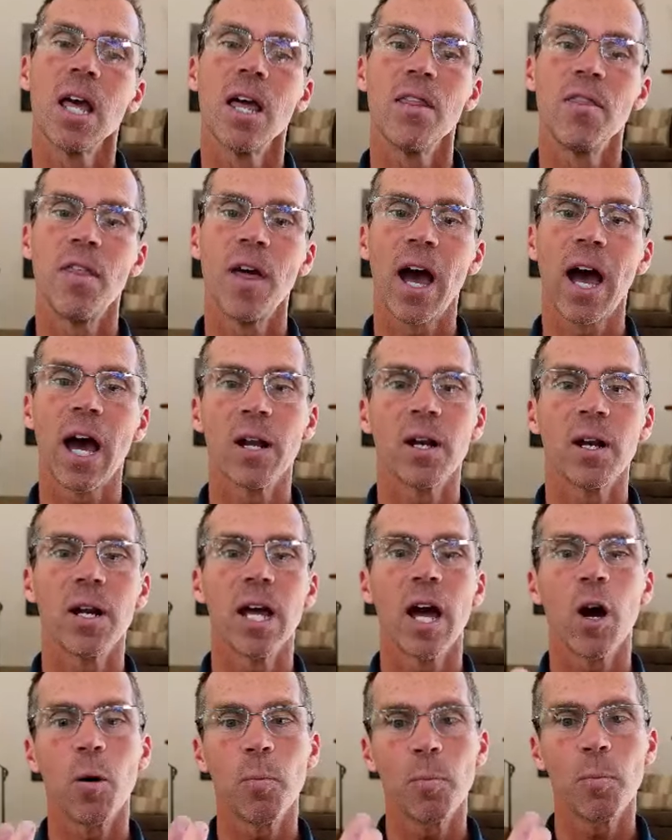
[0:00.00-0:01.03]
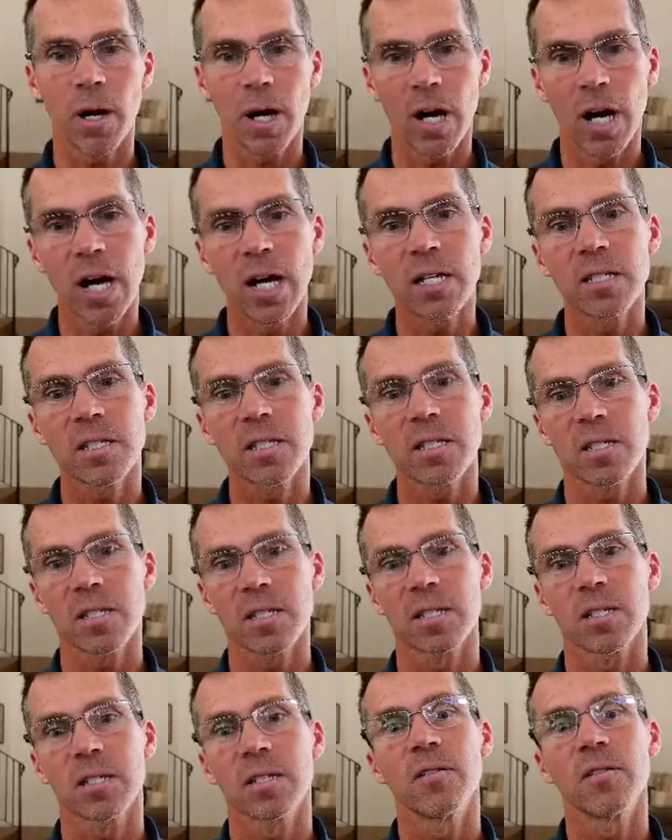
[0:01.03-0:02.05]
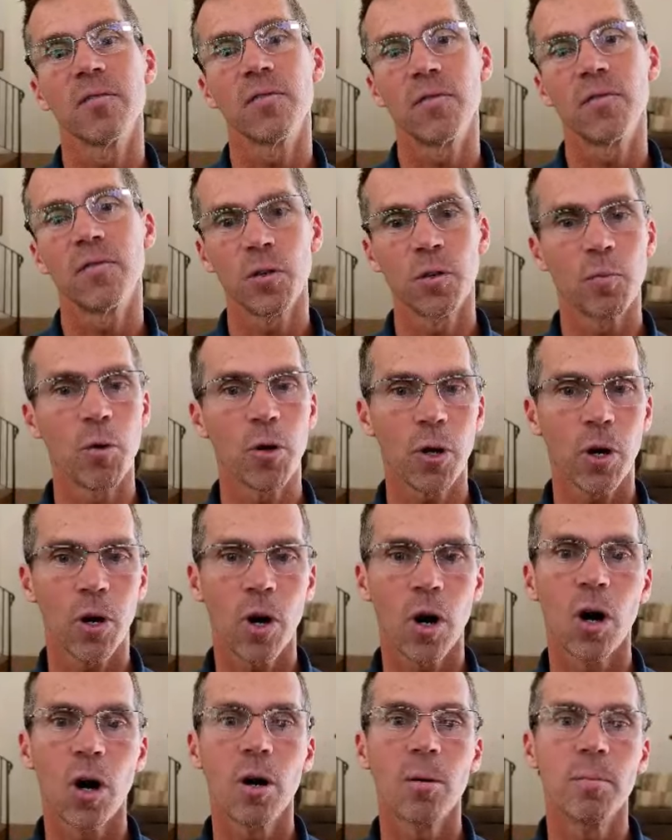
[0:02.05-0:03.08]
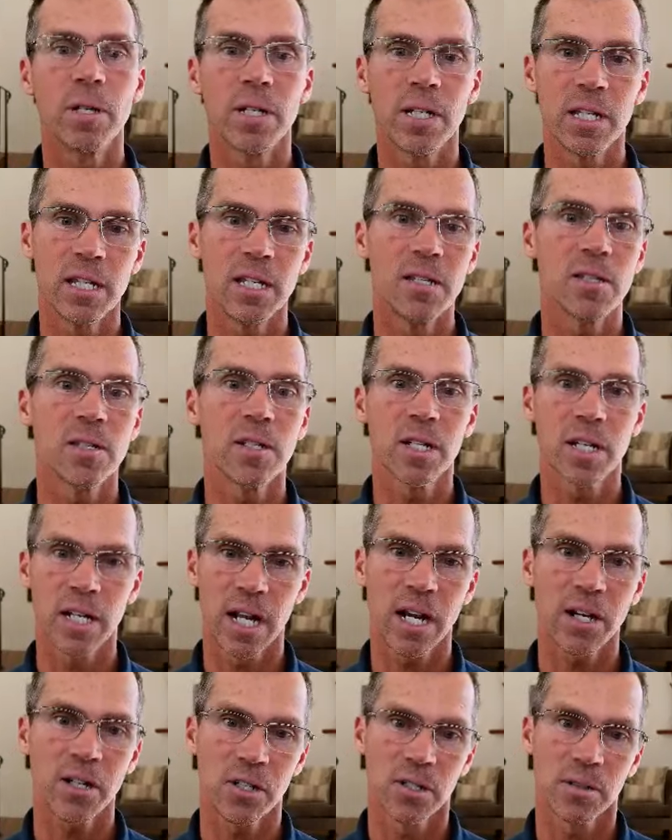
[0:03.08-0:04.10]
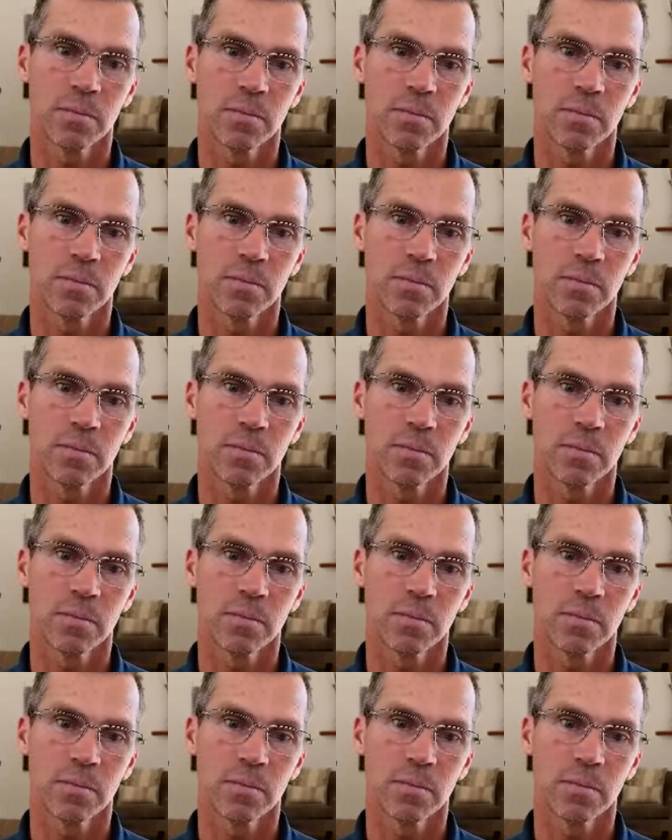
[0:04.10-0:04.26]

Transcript: that help us feel more calm and ease and connection,